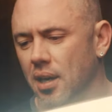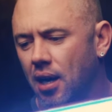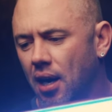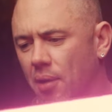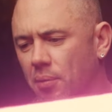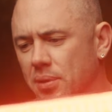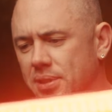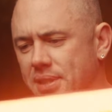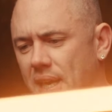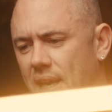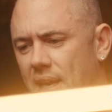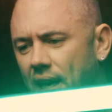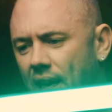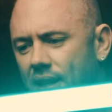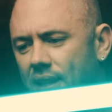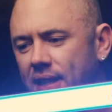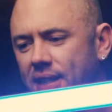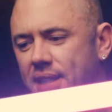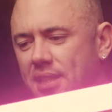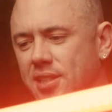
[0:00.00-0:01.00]
I will say
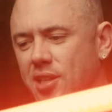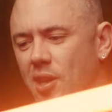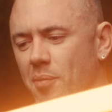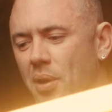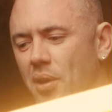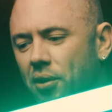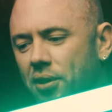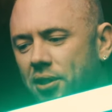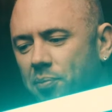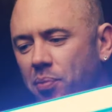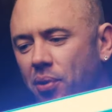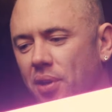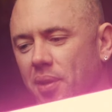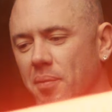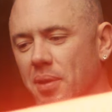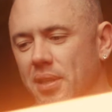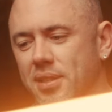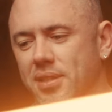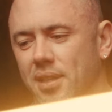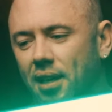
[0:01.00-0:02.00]
the disco mode is pretty
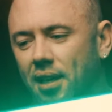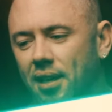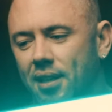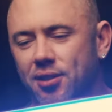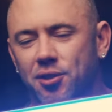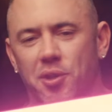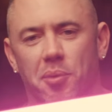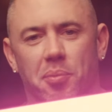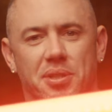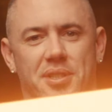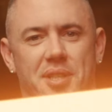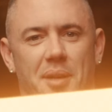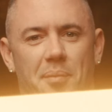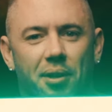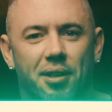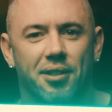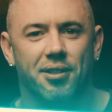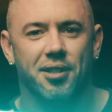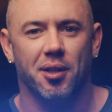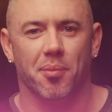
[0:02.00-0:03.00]
much super
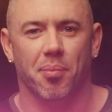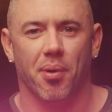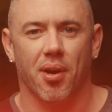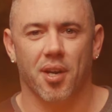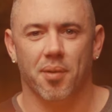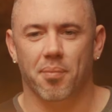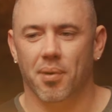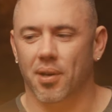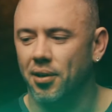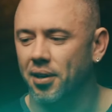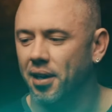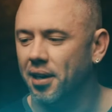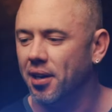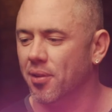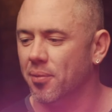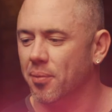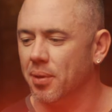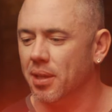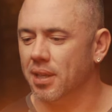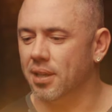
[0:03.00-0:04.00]
similar to the party mode. I
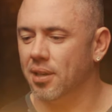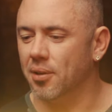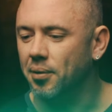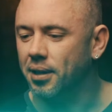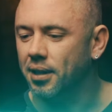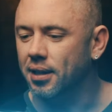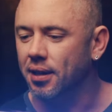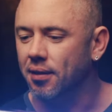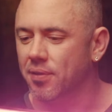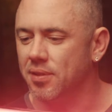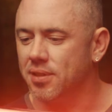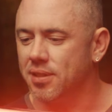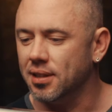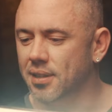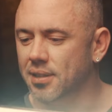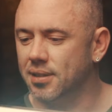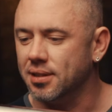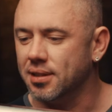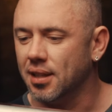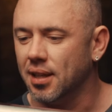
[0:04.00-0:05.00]
don't really know what the difference
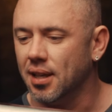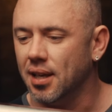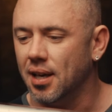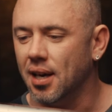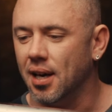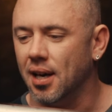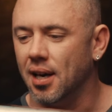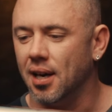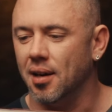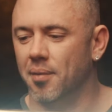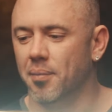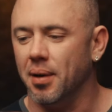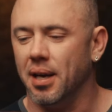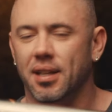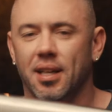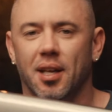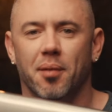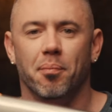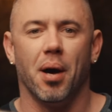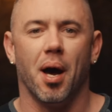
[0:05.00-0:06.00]
is.
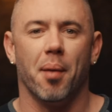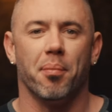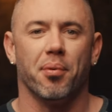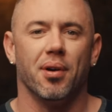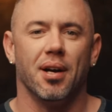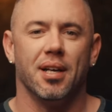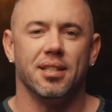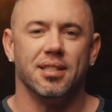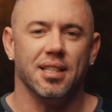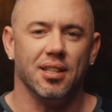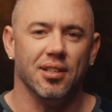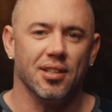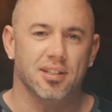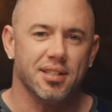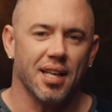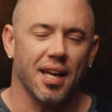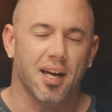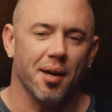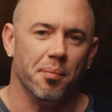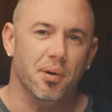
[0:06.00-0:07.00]
And then paparazzi
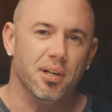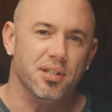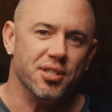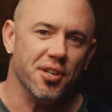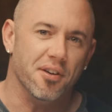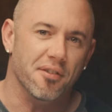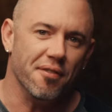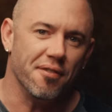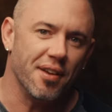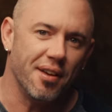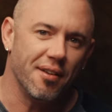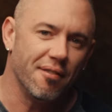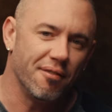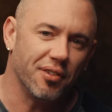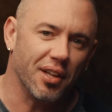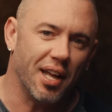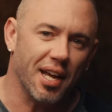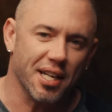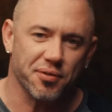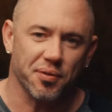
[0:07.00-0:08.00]
looks like a bunch of
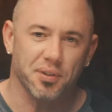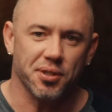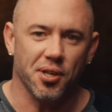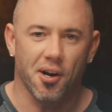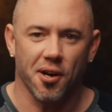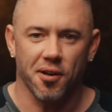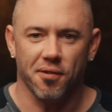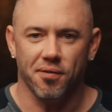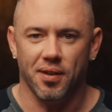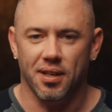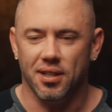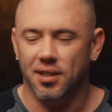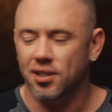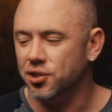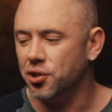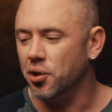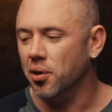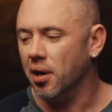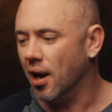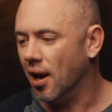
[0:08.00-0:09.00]
flash photography
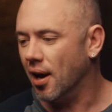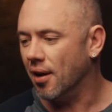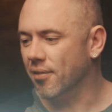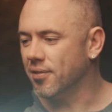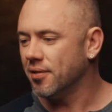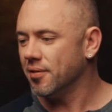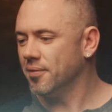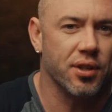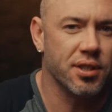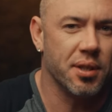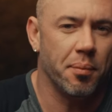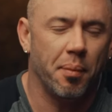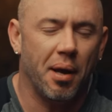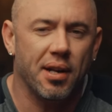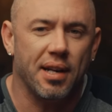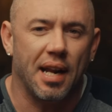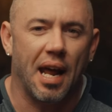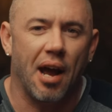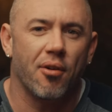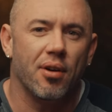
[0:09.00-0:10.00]
shooting off. There's
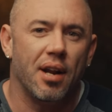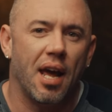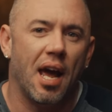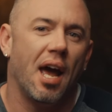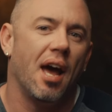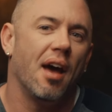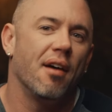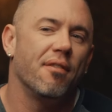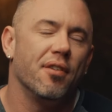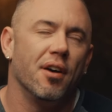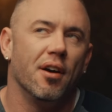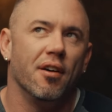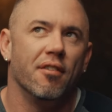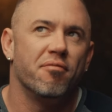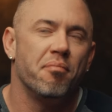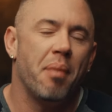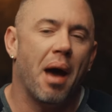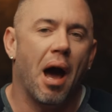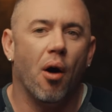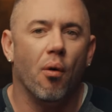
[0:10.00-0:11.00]
about an hour and a half
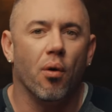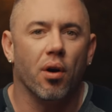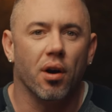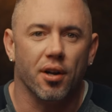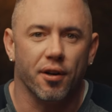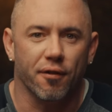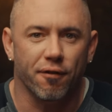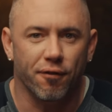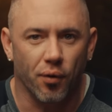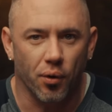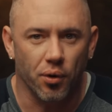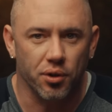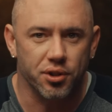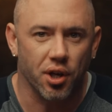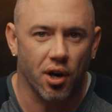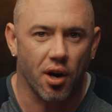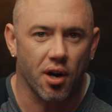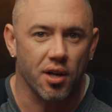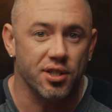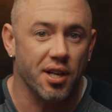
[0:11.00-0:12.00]
of power on a full
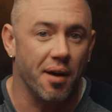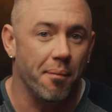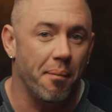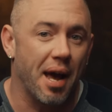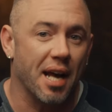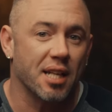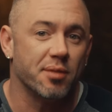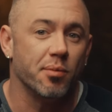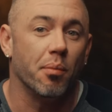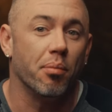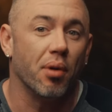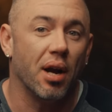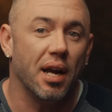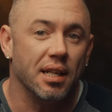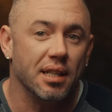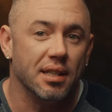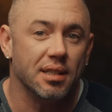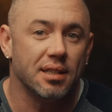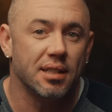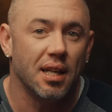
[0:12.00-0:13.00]
charge at maximum
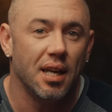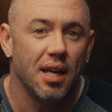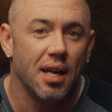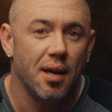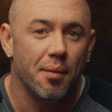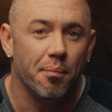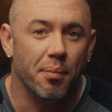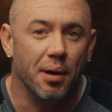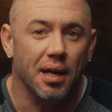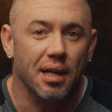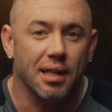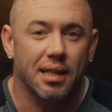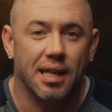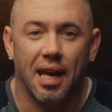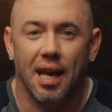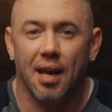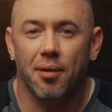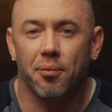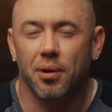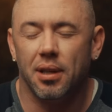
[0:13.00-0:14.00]
brightness, but
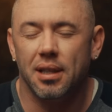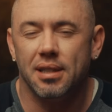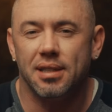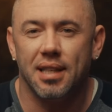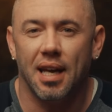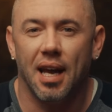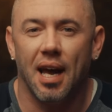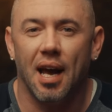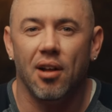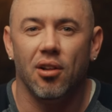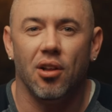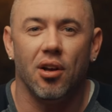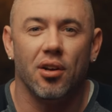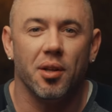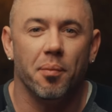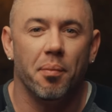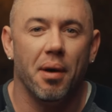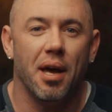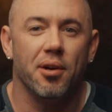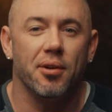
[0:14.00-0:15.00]
can't really say how long
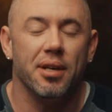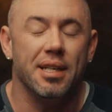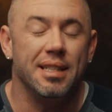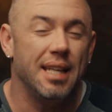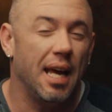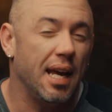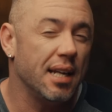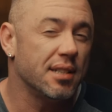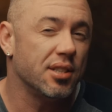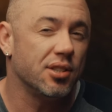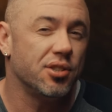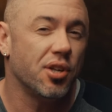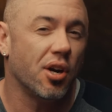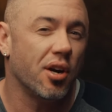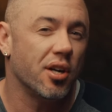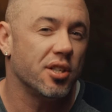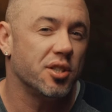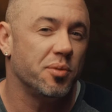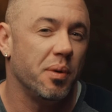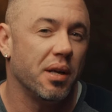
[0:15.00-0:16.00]
the battery takes to
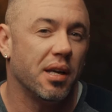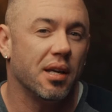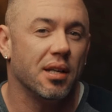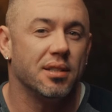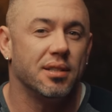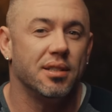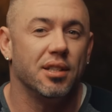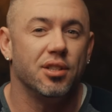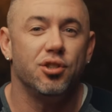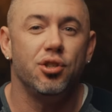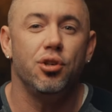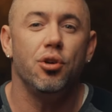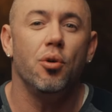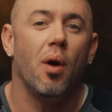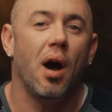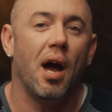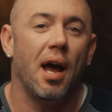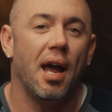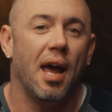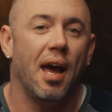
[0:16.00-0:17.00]
charge because the two
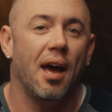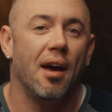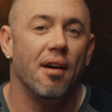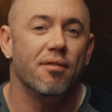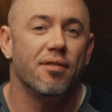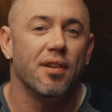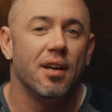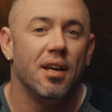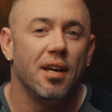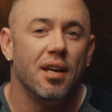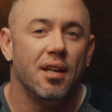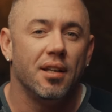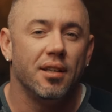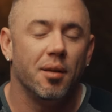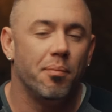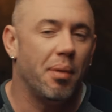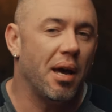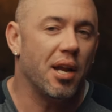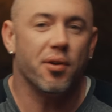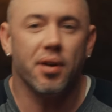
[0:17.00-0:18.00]
I have,
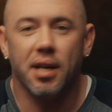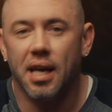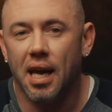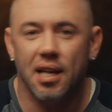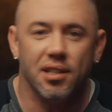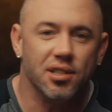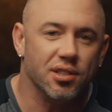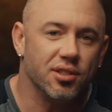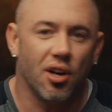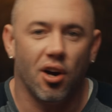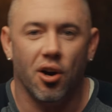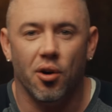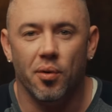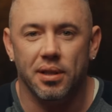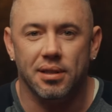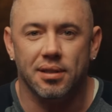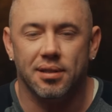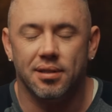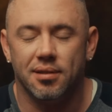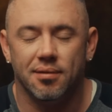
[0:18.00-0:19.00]
the battery gauge is
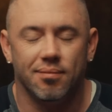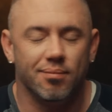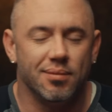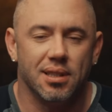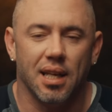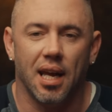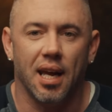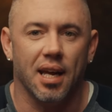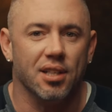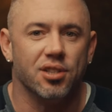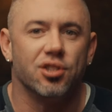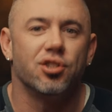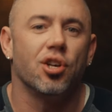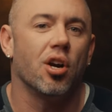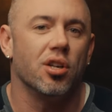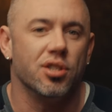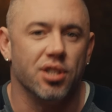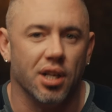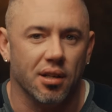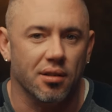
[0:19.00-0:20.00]
always saying it's
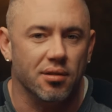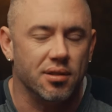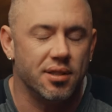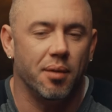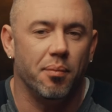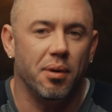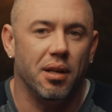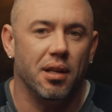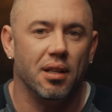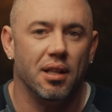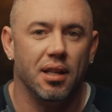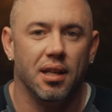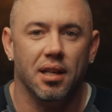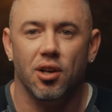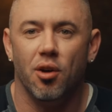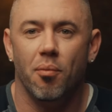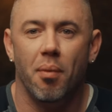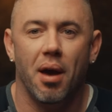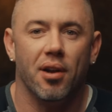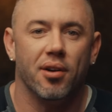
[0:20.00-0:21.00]
charging, seemingly
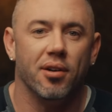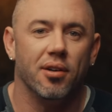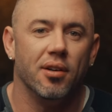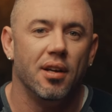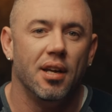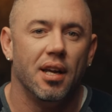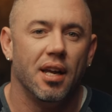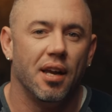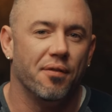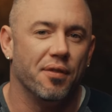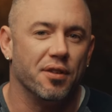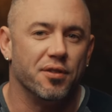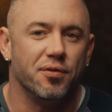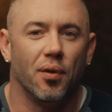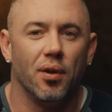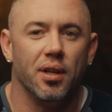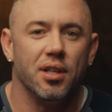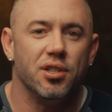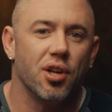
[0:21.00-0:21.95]
no matter if it's fully